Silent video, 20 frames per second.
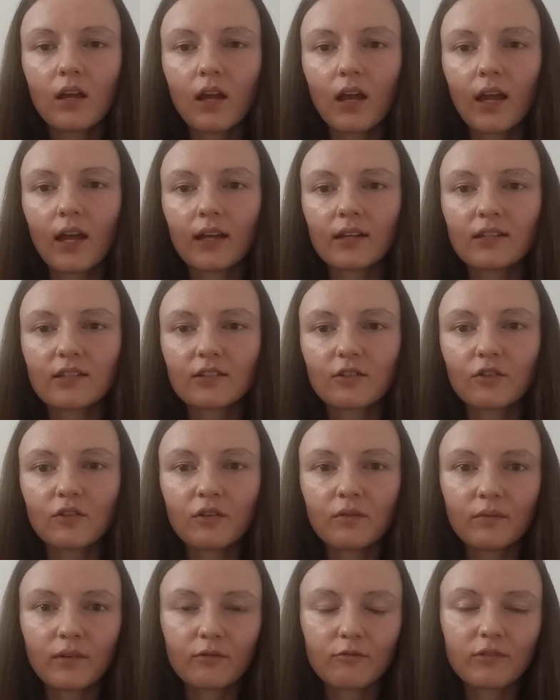And it's
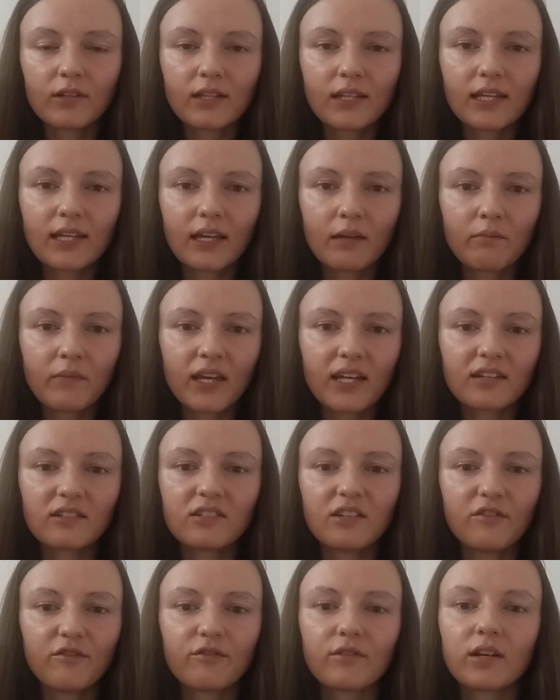gonna really can make a
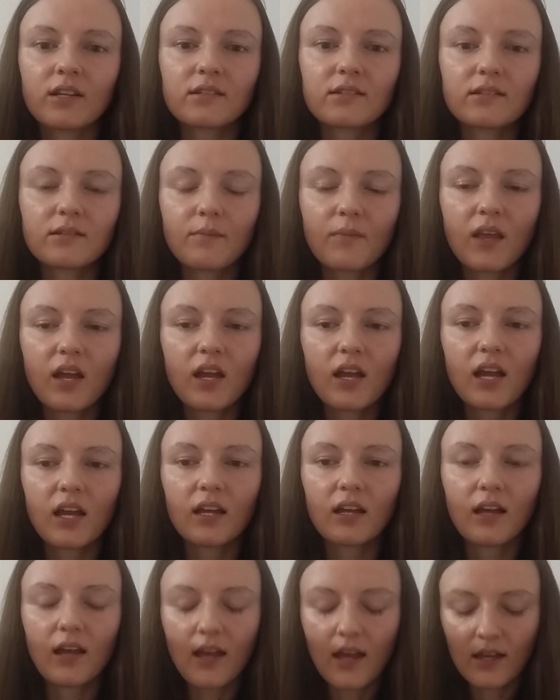difference.
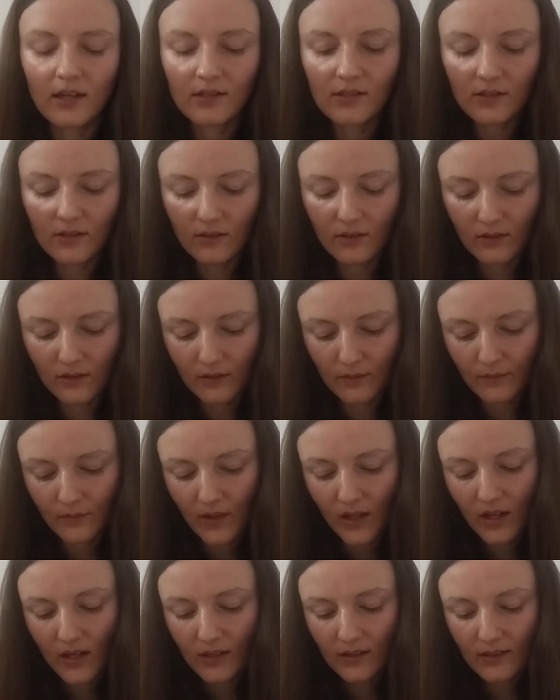And
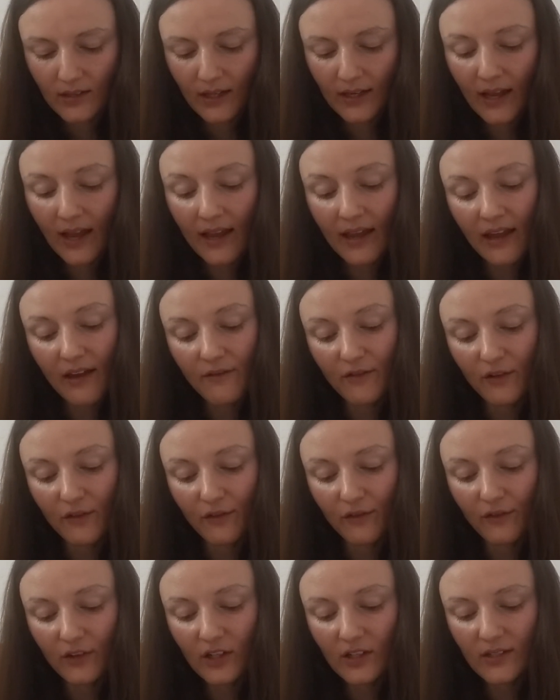then I have a
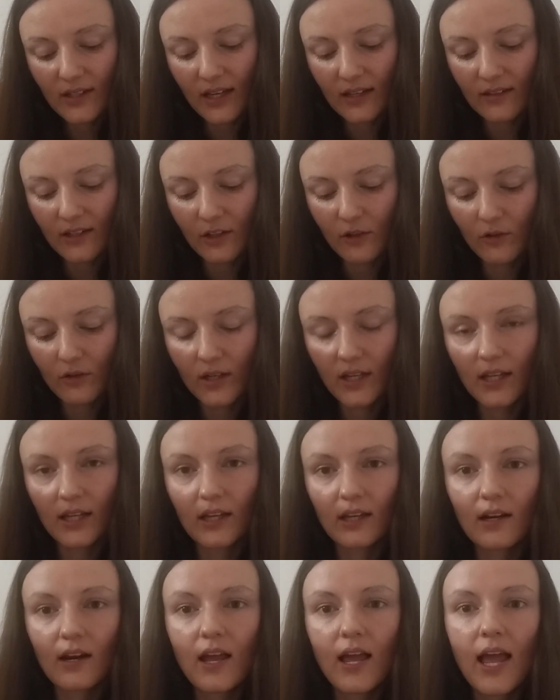third category
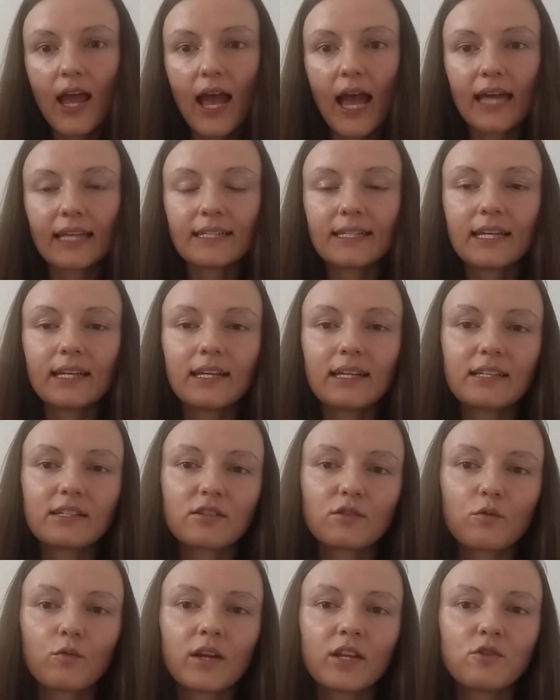here, and that
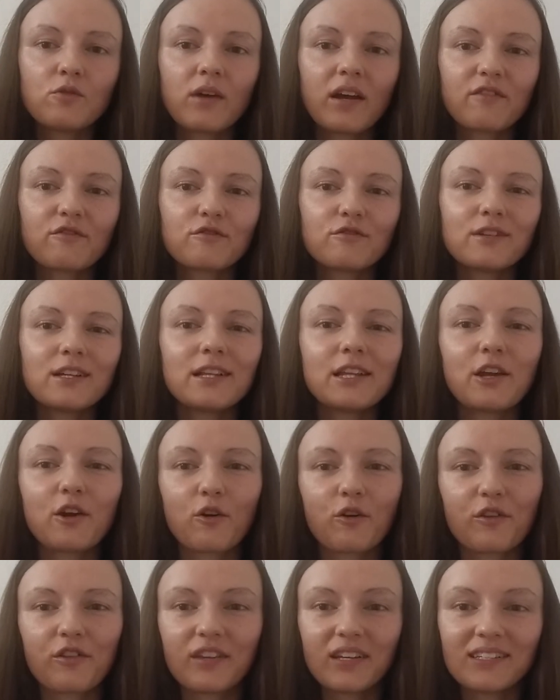is when you have really
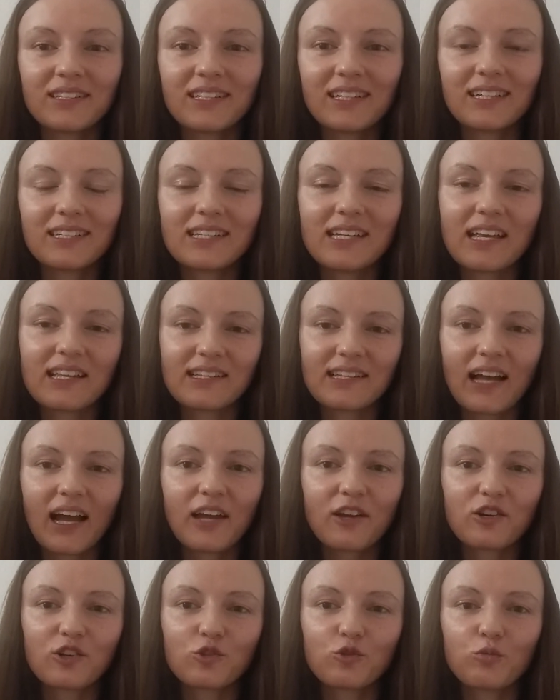authentic
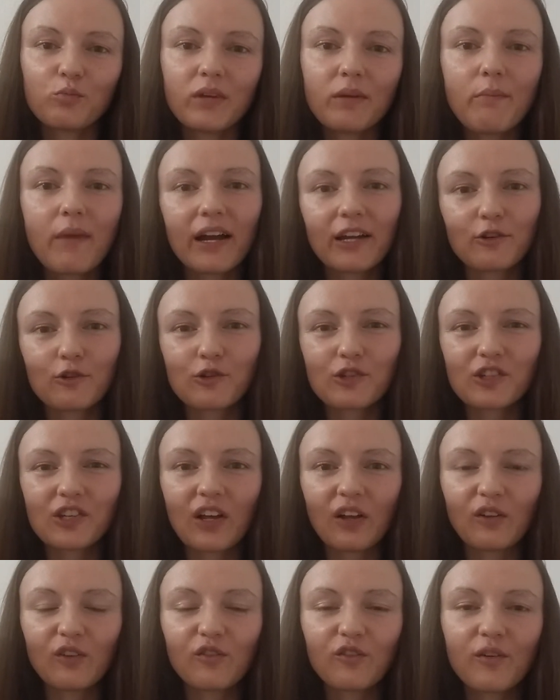desire to be by
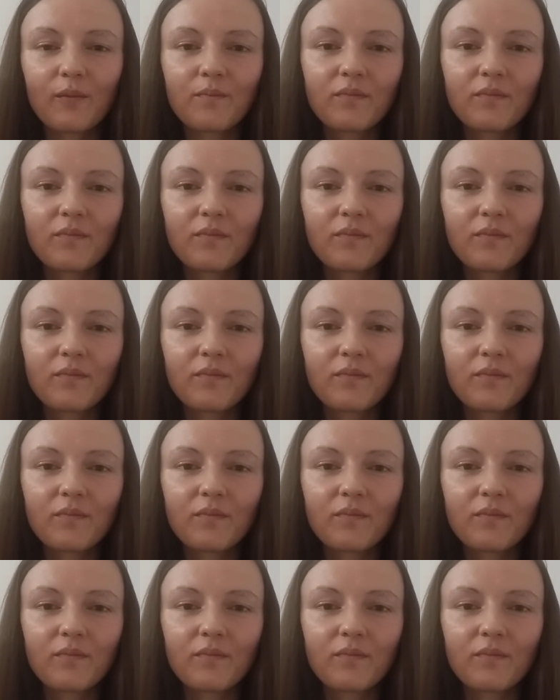yourself.